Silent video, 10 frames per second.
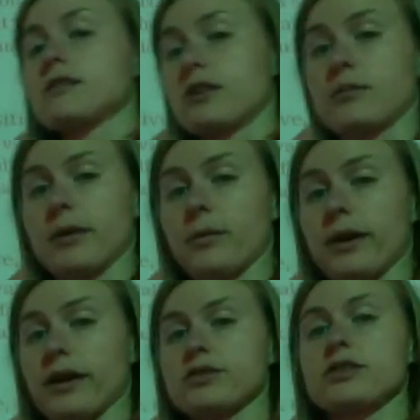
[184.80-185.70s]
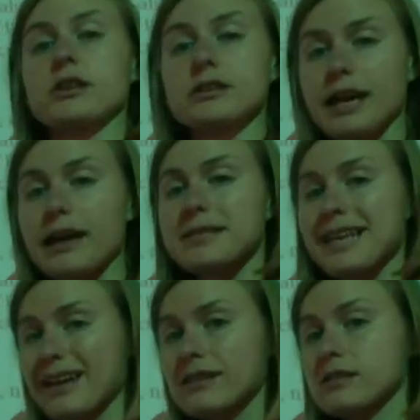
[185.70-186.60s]
are going to be which. Time
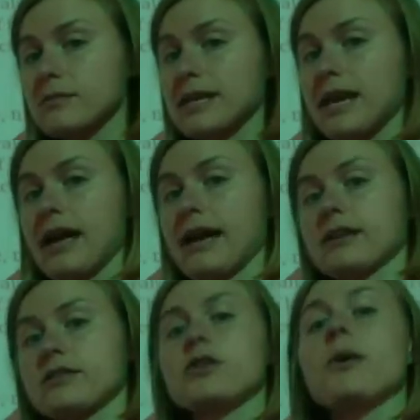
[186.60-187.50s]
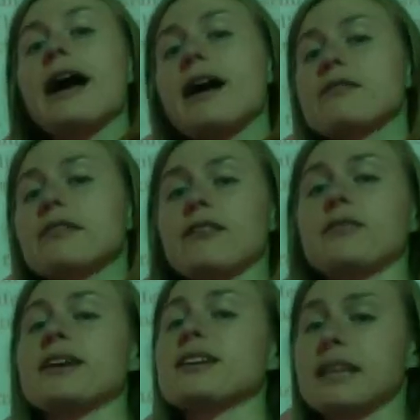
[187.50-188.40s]
tends to be x, so half-life,
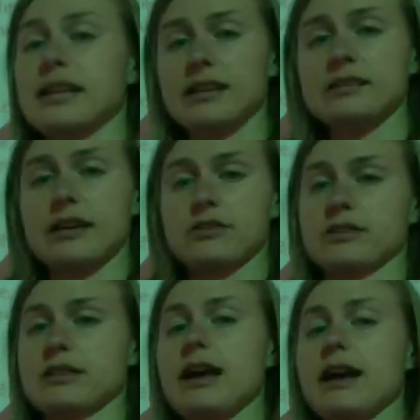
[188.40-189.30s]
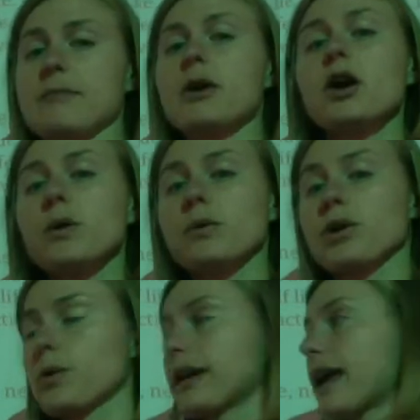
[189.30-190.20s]
because that is actually time, will
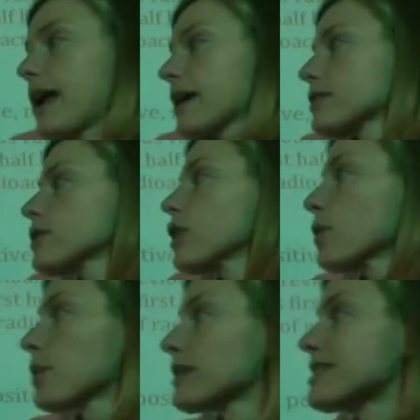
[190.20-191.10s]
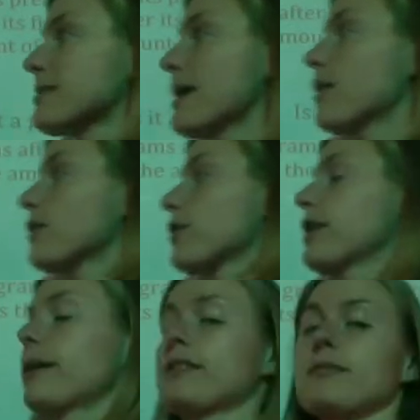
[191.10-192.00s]
go on x, whereas the amount of
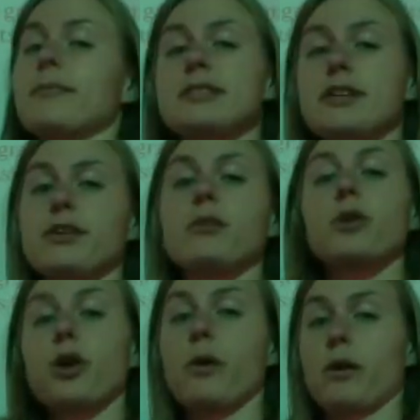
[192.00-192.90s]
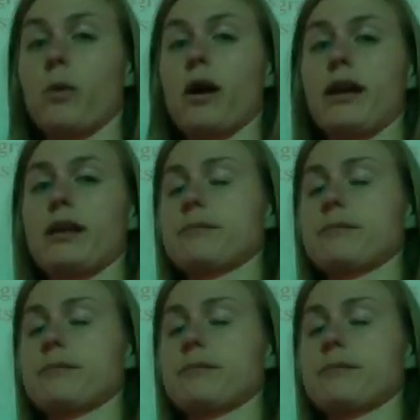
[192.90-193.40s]
radioactive material will go on y.